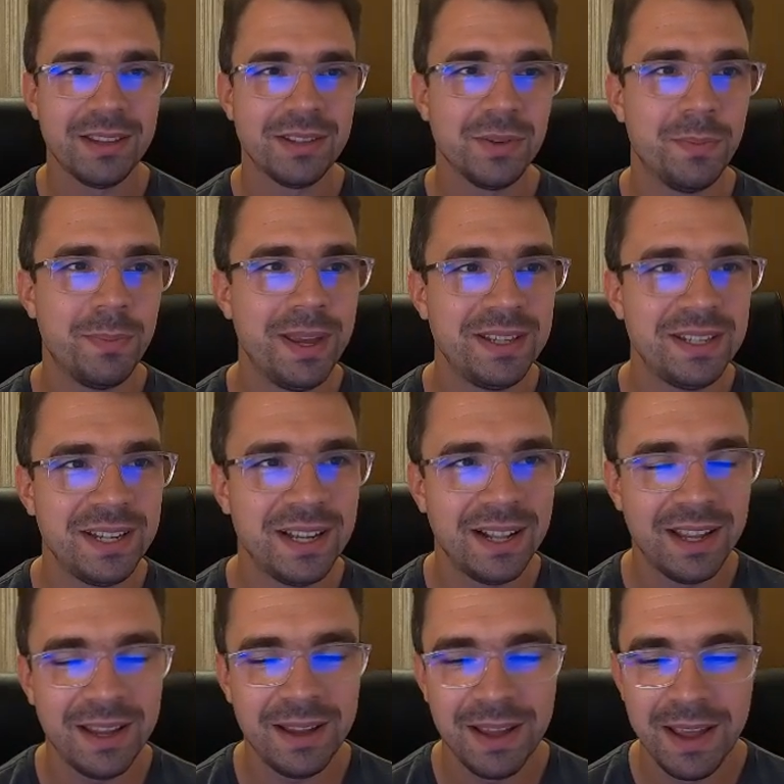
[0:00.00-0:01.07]
So
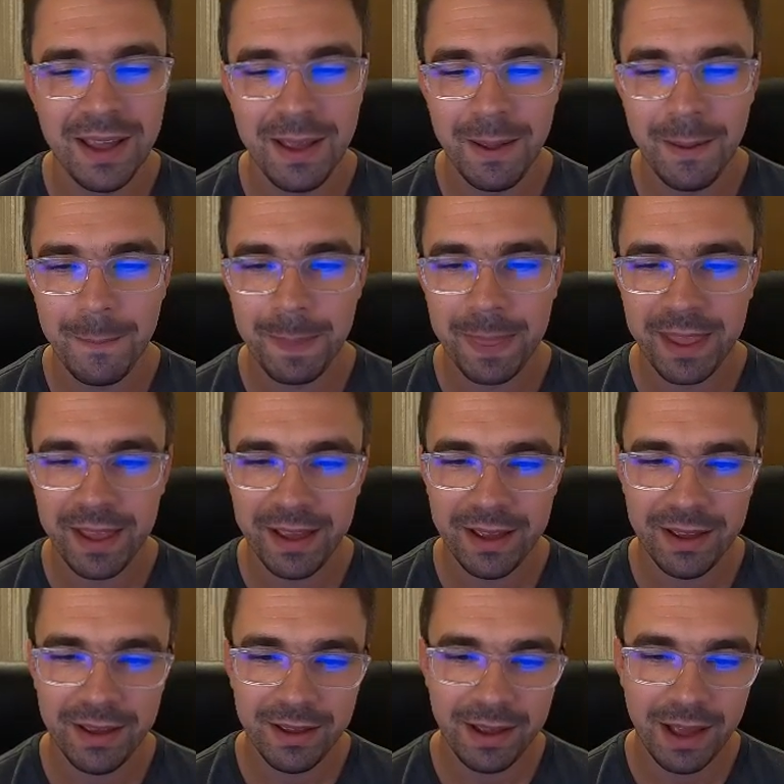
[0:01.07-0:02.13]
basically,
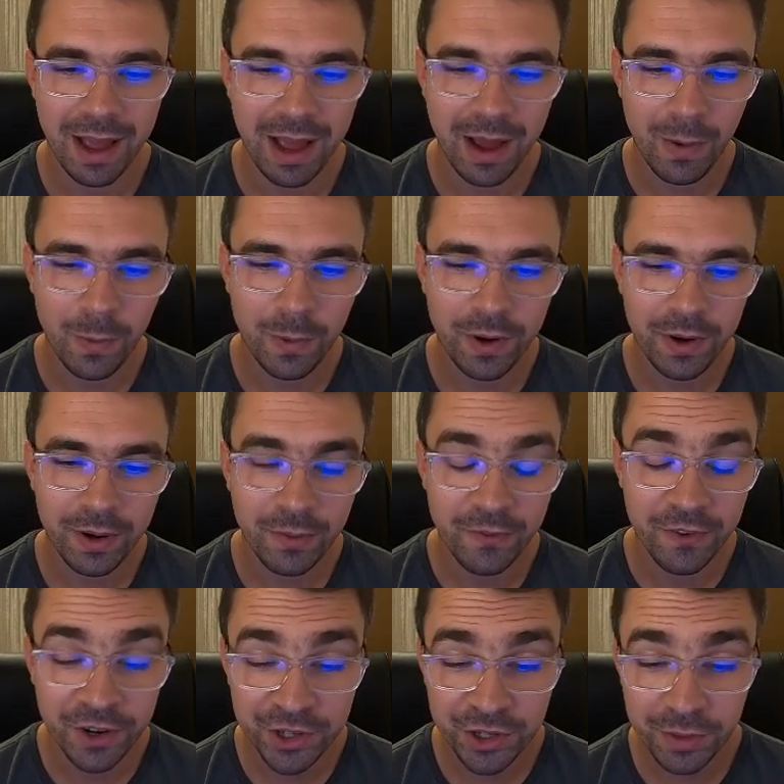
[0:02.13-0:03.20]
our
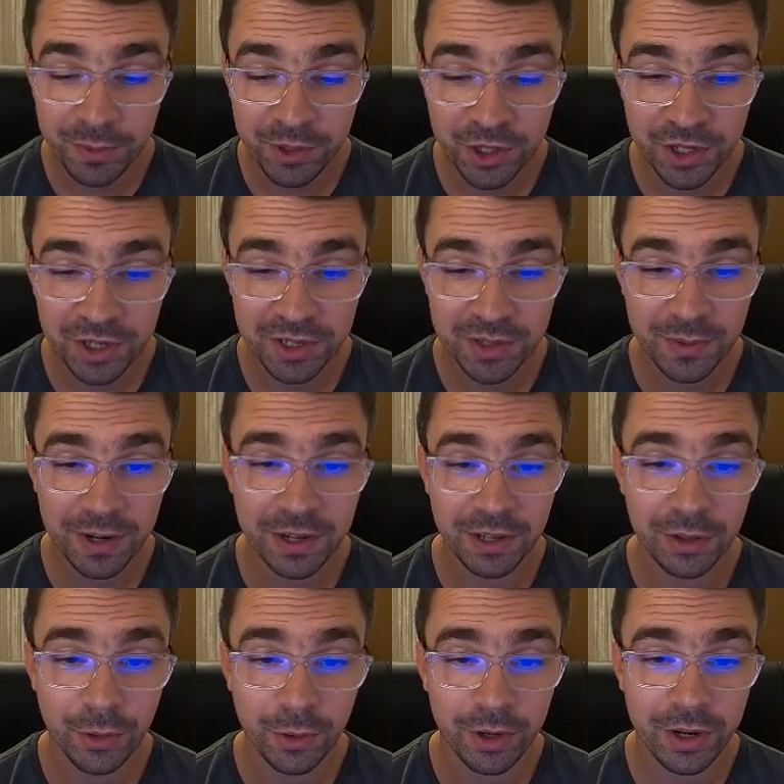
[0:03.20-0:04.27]
virtual machine is
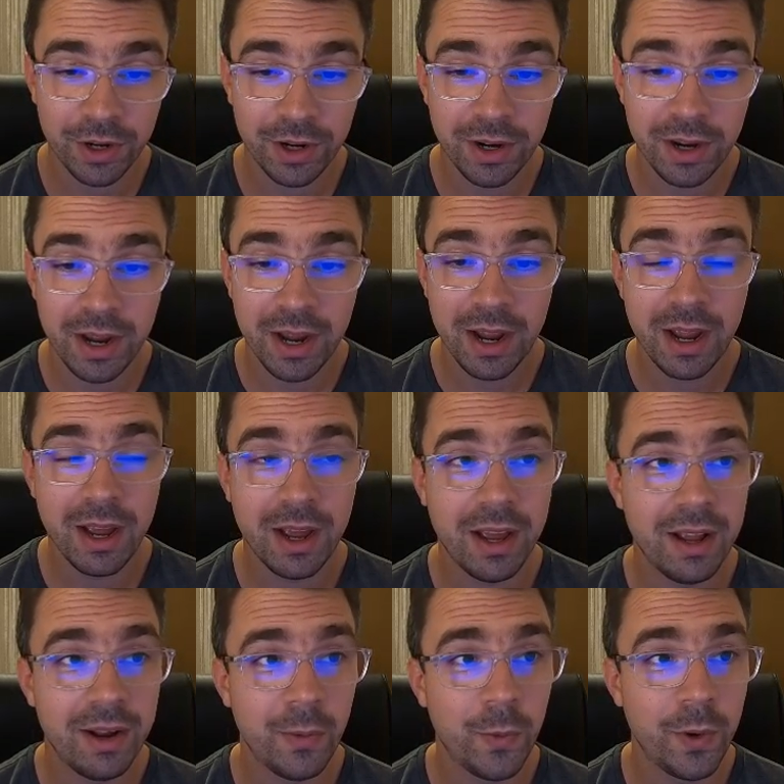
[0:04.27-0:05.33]
running Docker,
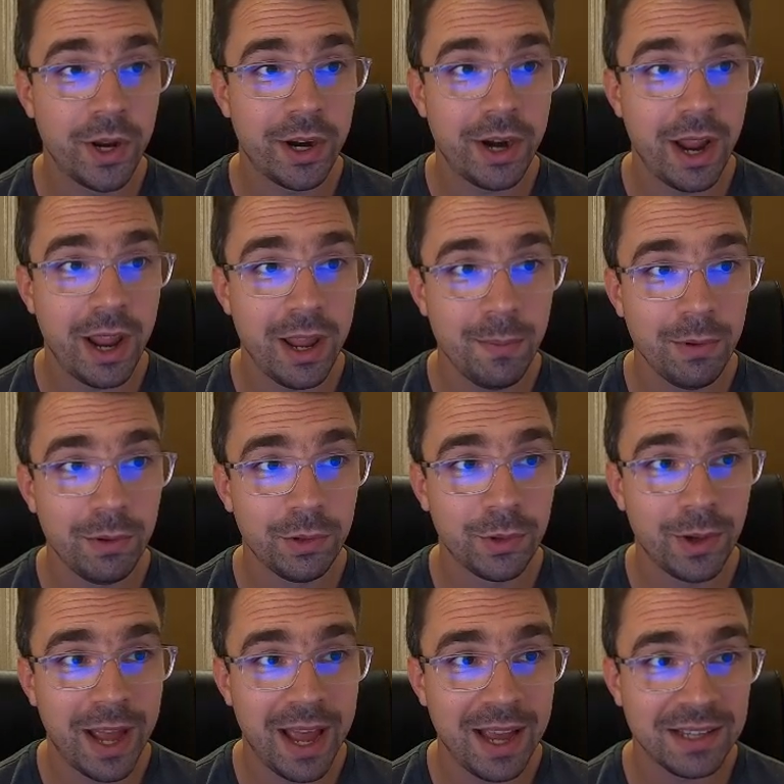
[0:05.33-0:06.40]
and we are able
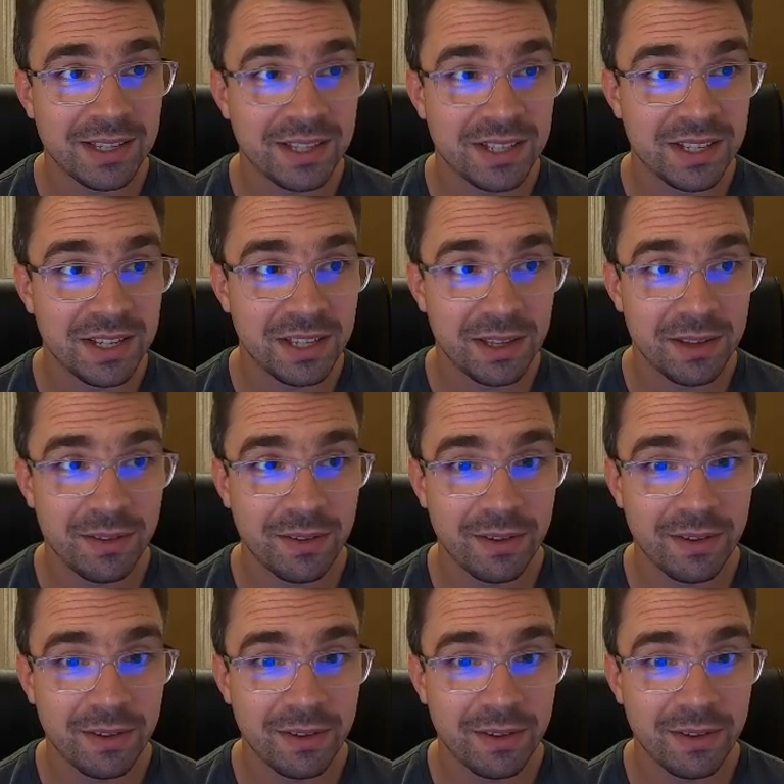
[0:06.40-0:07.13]
to access it